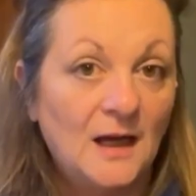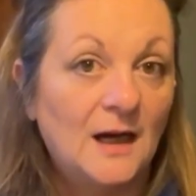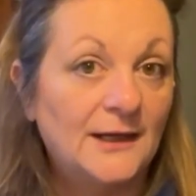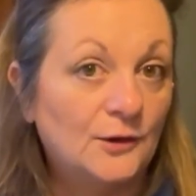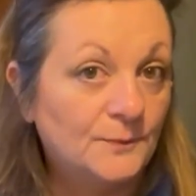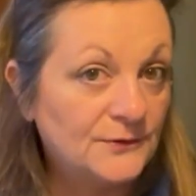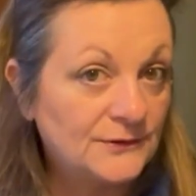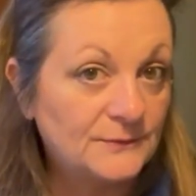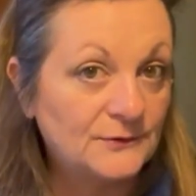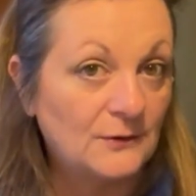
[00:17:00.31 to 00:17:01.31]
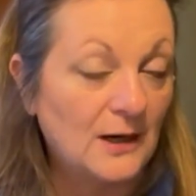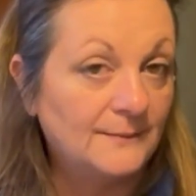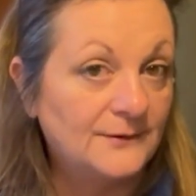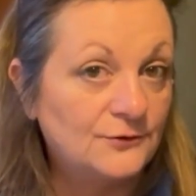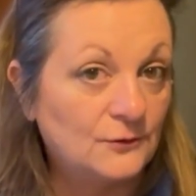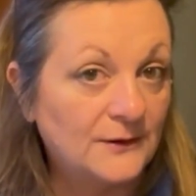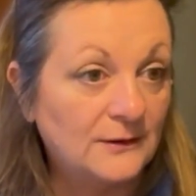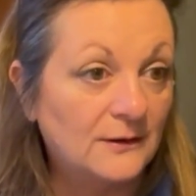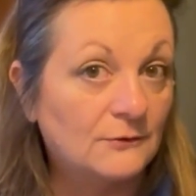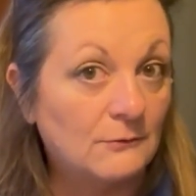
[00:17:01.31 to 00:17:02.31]
I hope you subscribe and join
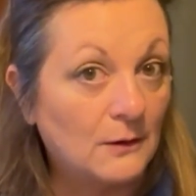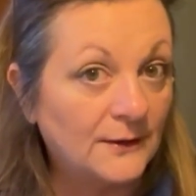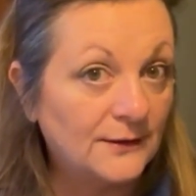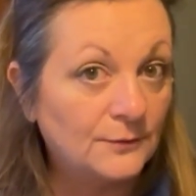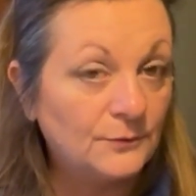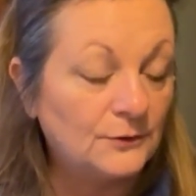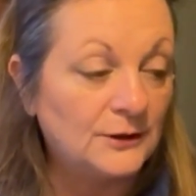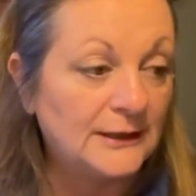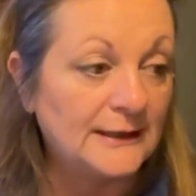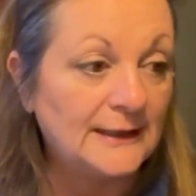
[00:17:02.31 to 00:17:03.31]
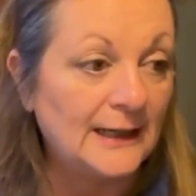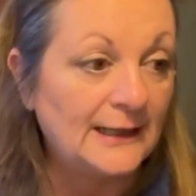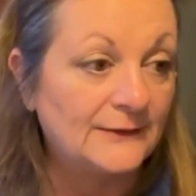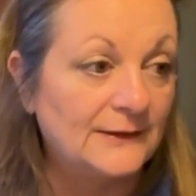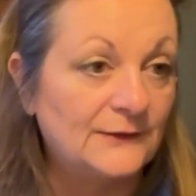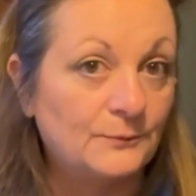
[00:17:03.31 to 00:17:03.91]
our growing community. At this